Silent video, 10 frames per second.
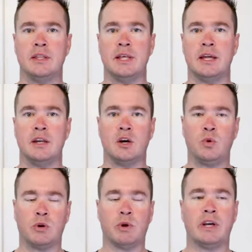then a
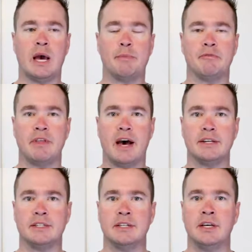quick recap of
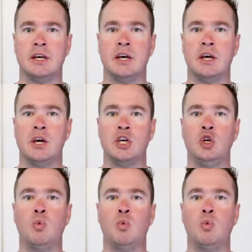that. You